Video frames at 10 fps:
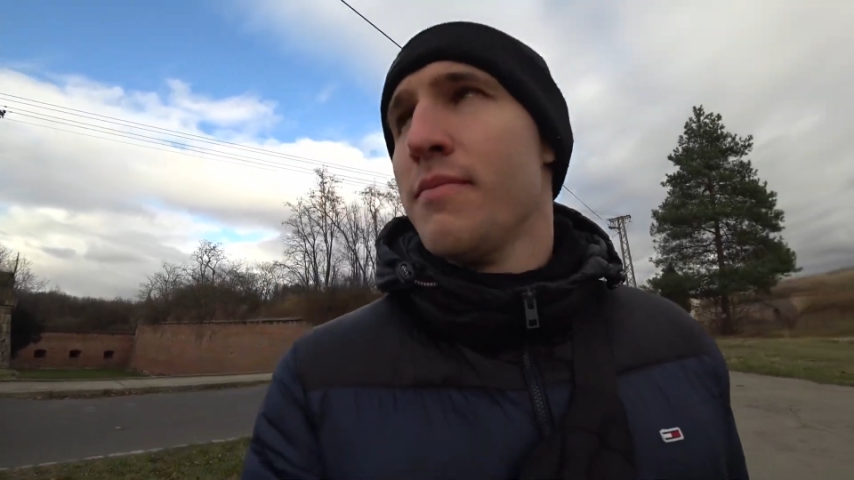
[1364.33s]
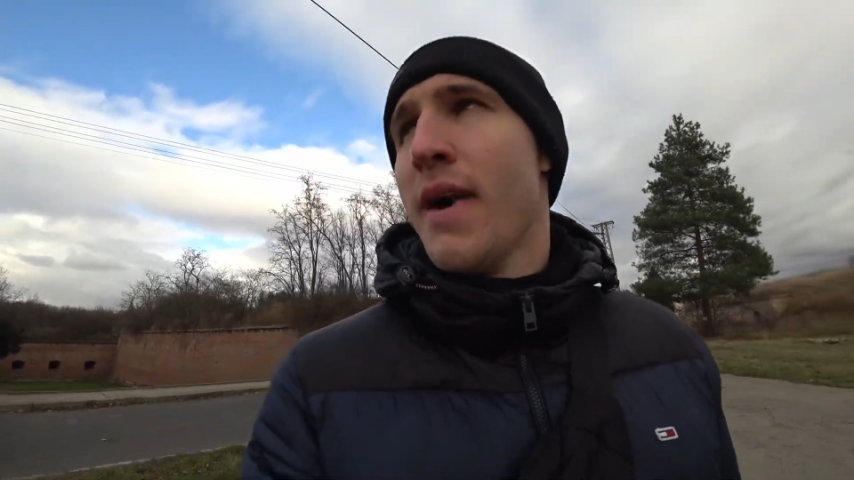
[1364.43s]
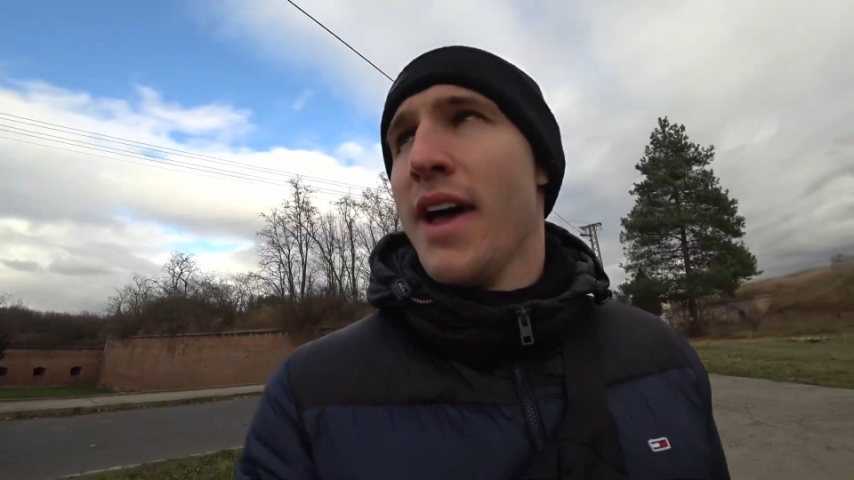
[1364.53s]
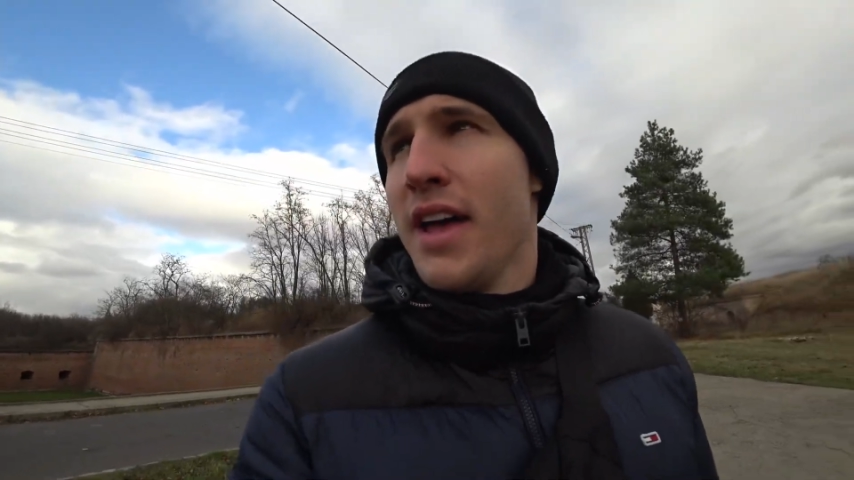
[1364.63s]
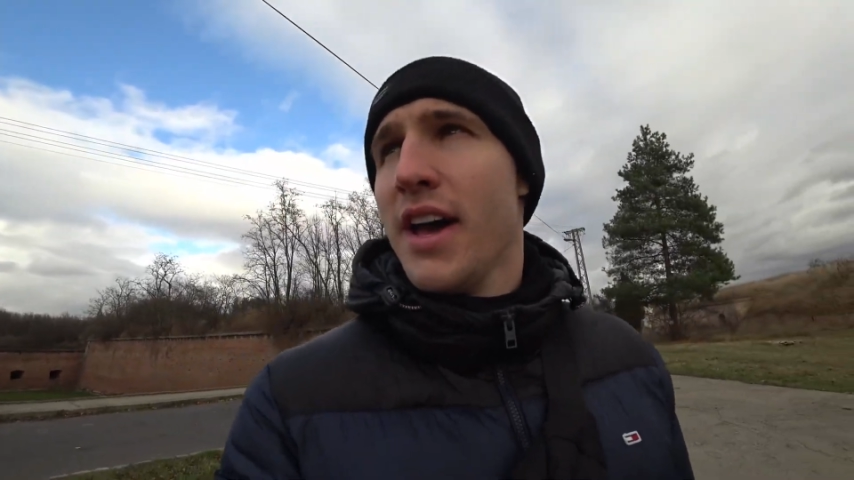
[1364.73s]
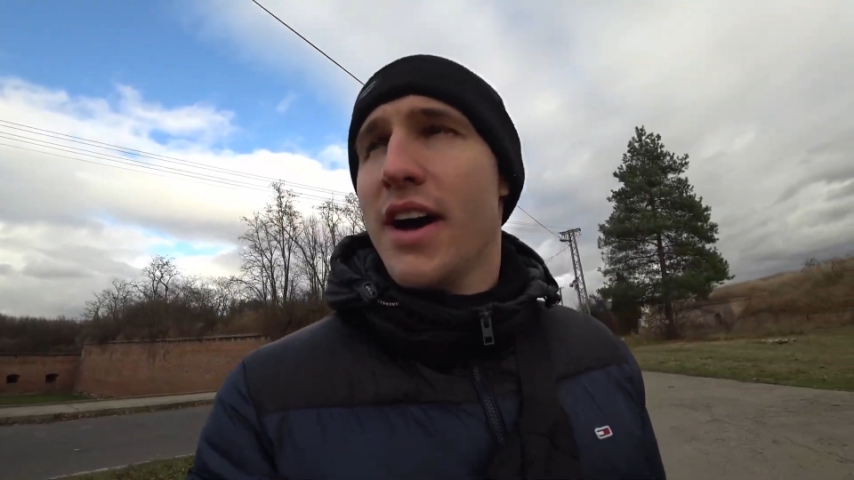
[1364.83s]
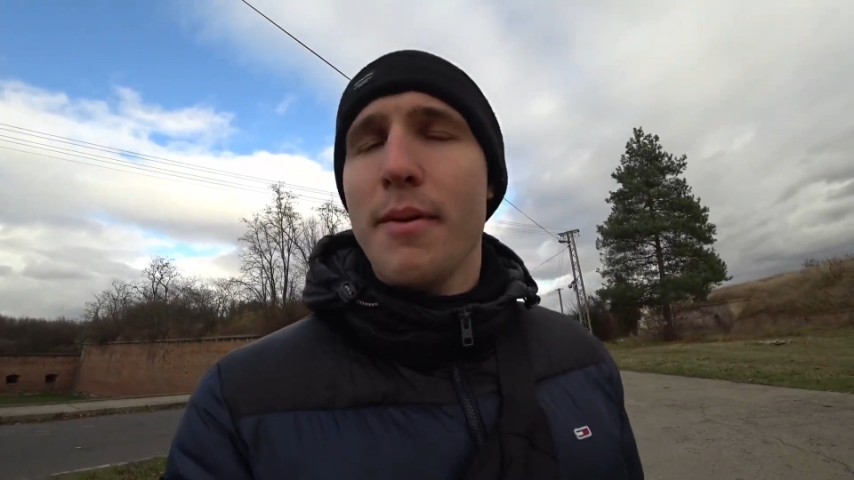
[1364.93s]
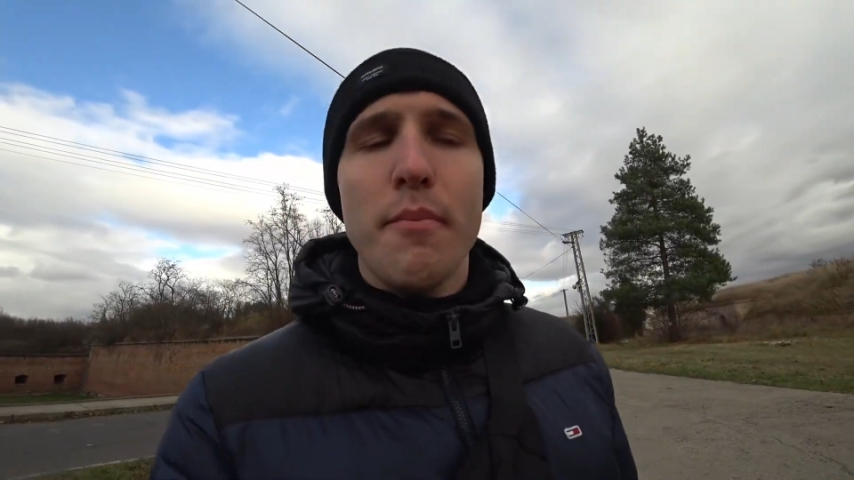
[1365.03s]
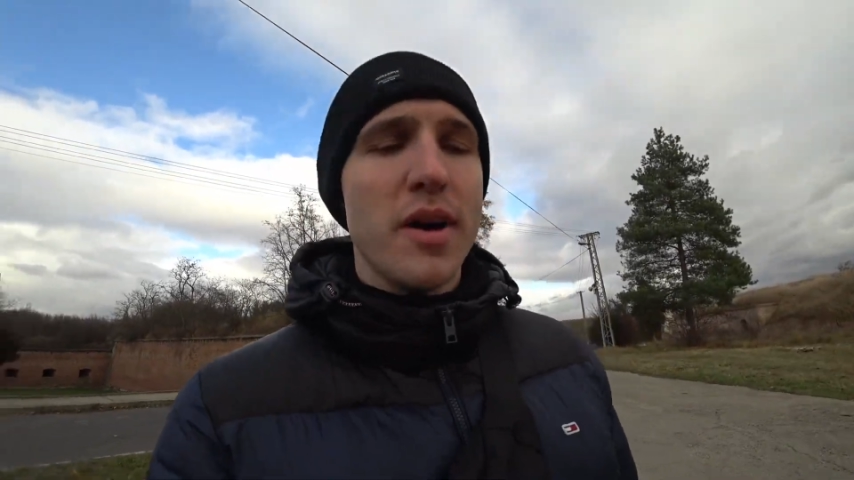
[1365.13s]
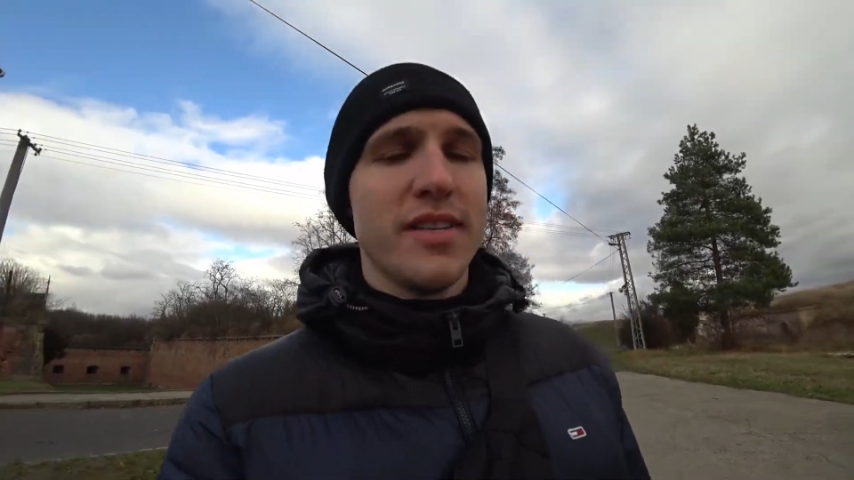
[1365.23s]
My
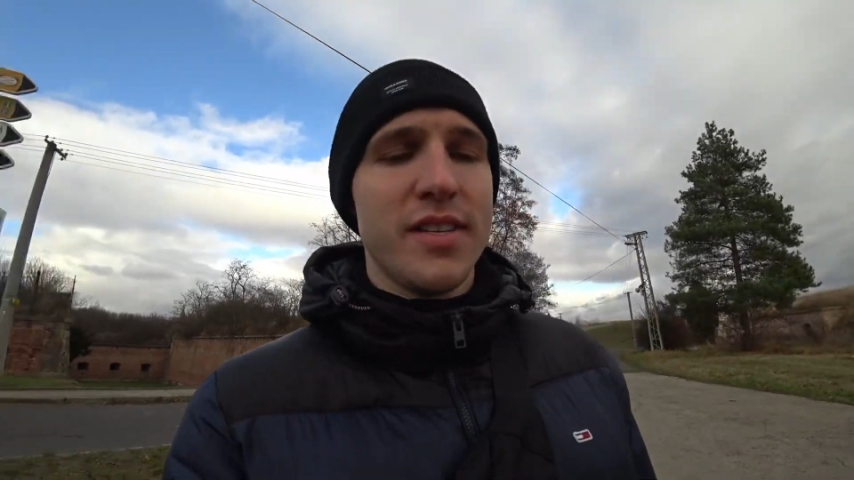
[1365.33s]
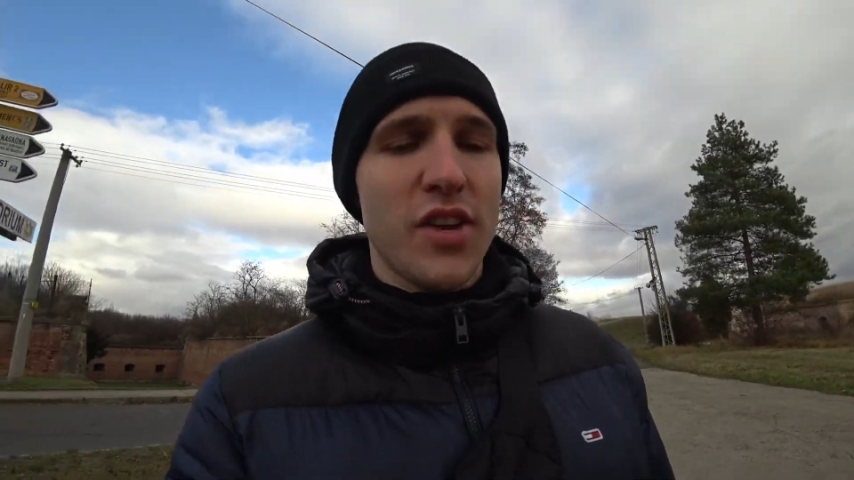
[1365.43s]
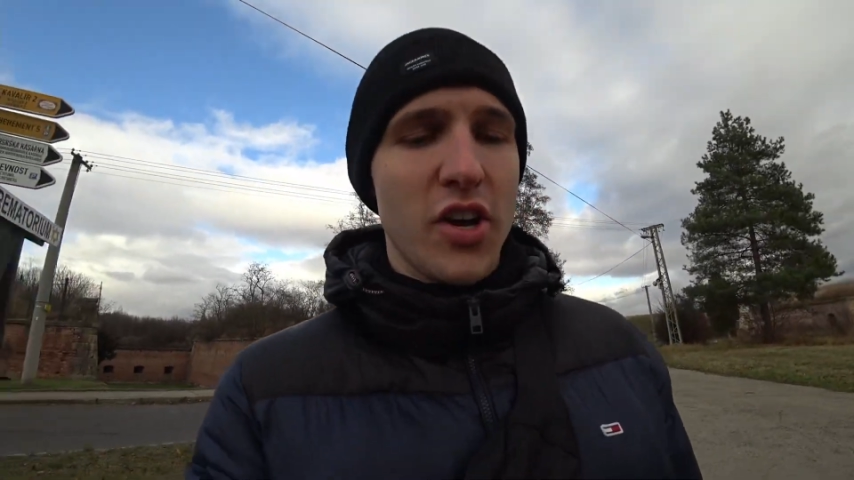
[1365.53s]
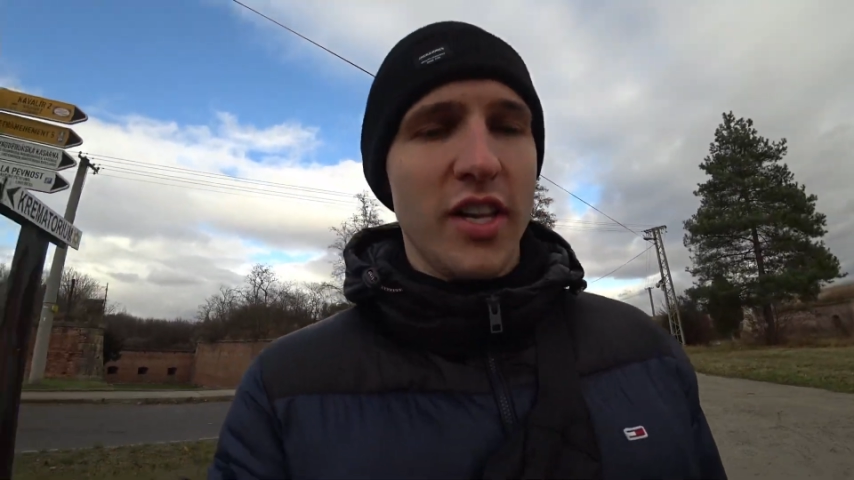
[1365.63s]
bus is gonna